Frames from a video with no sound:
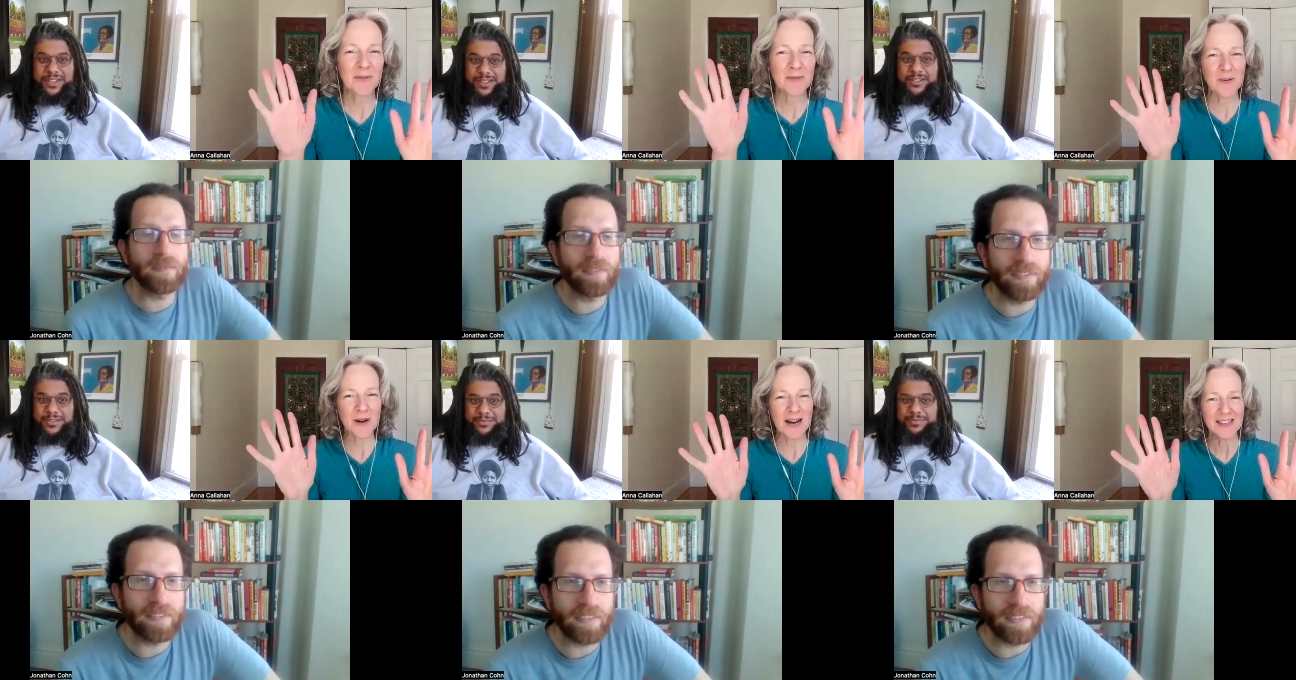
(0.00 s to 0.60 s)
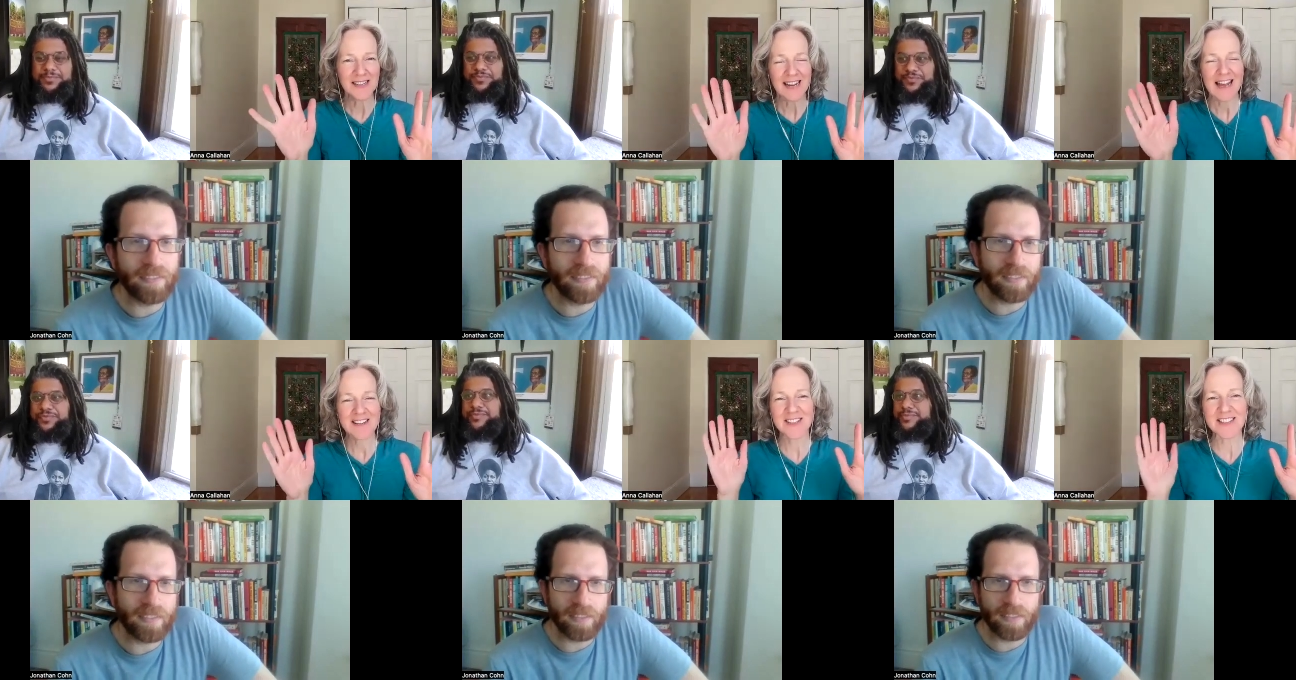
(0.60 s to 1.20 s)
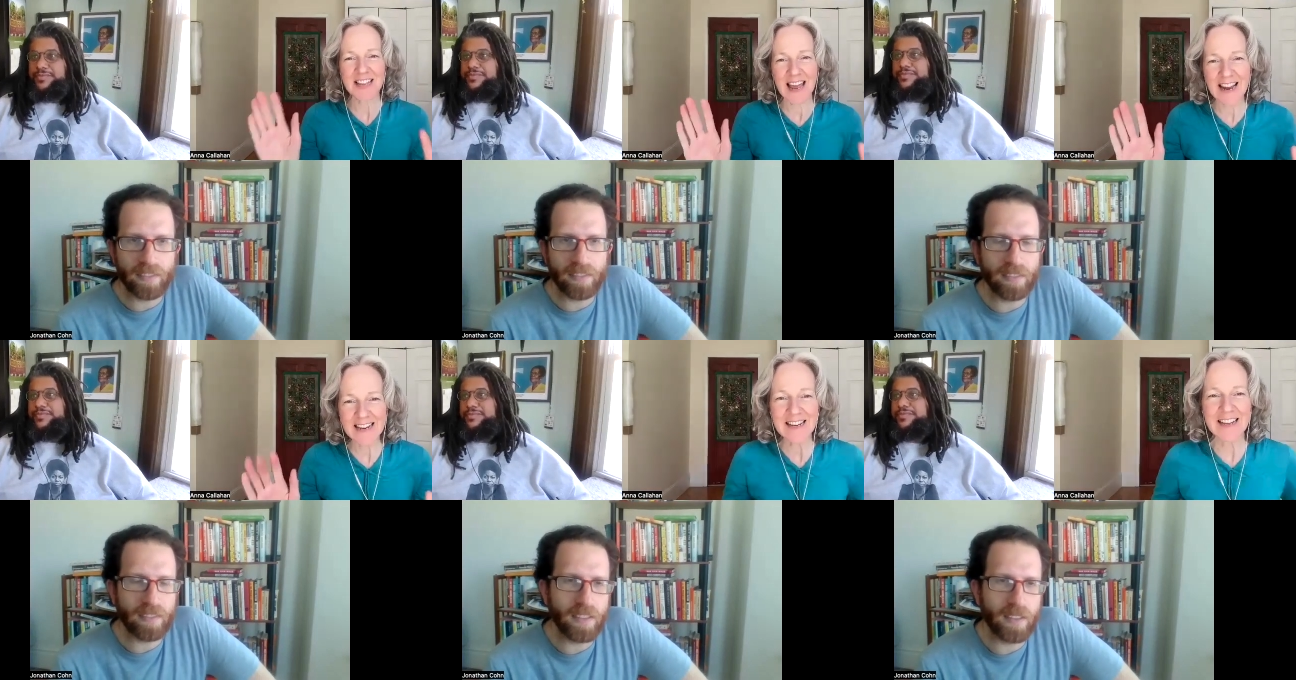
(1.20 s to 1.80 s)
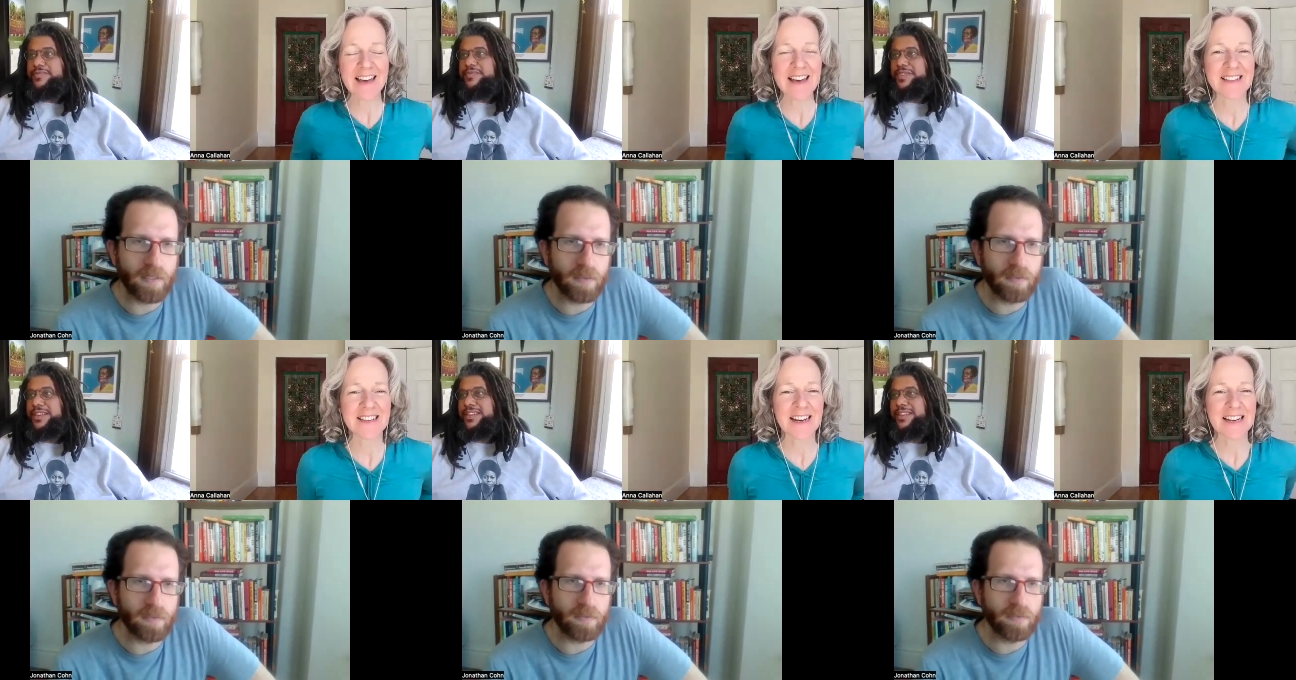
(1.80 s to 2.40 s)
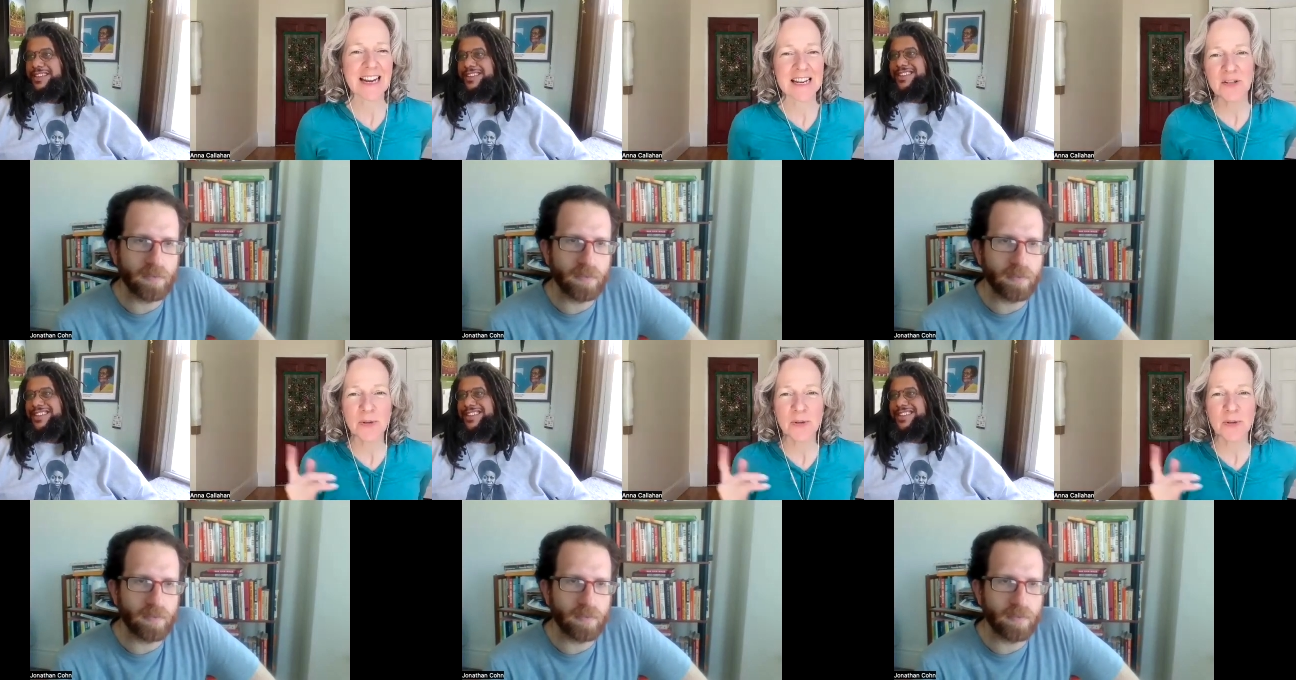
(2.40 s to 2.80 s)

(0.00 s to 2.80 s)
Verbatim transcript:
Speaker 1: we go on and just say that uh, in case you